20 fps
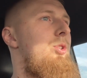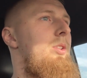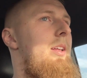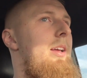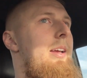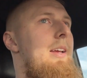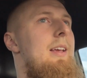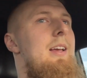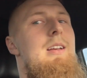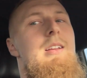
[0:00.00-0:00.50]

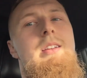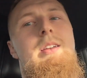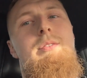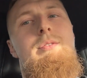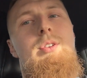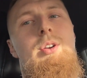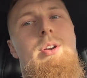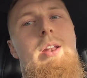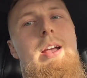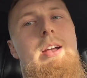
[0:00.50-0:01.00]
Like, if
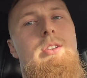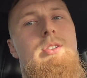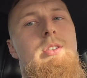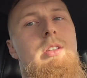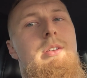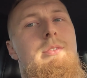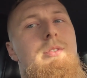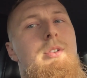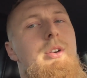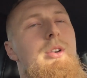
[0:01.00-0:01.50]
you're a natural
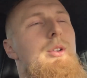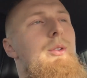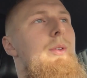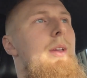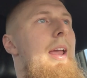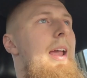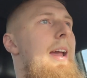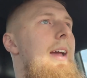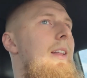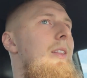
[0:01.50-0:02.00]
lifter, you
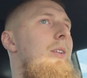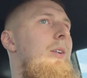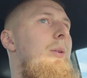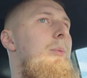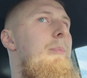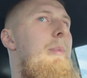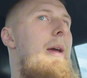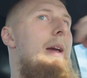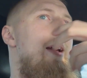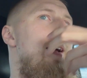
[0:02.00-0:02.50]
can't
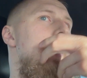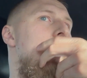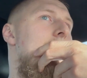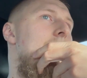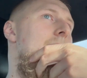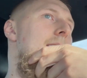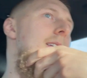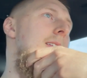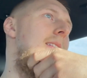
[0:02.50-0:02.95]
look big